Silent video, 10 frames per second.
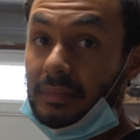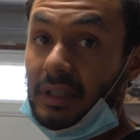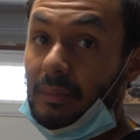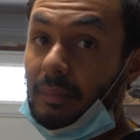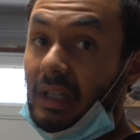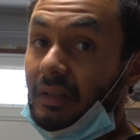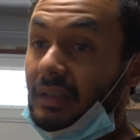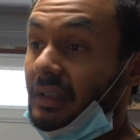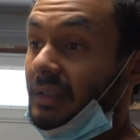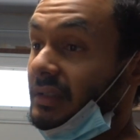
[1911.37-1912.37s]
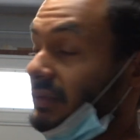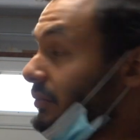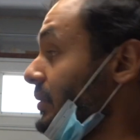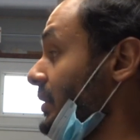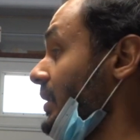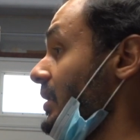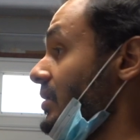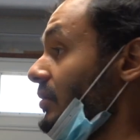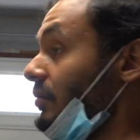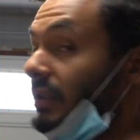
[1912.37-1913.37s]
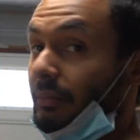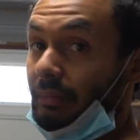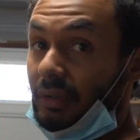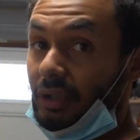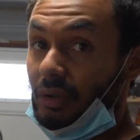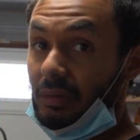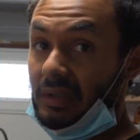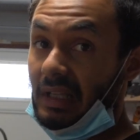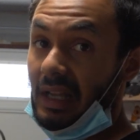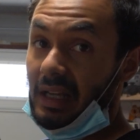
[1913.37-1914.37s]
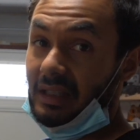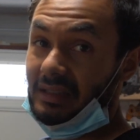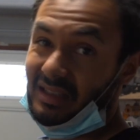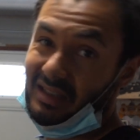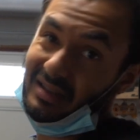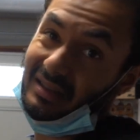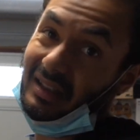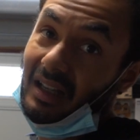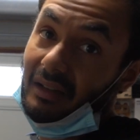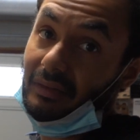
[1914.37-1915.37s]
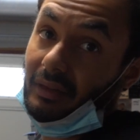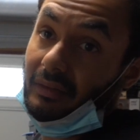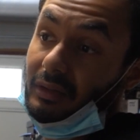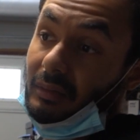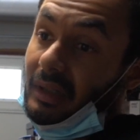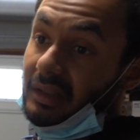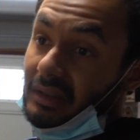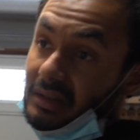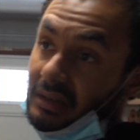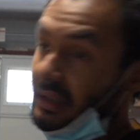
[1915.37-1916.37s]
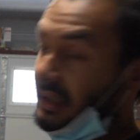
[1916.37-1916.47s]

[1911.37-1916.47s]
compile things and put it into one huge lot and sell as a lot for a few bucks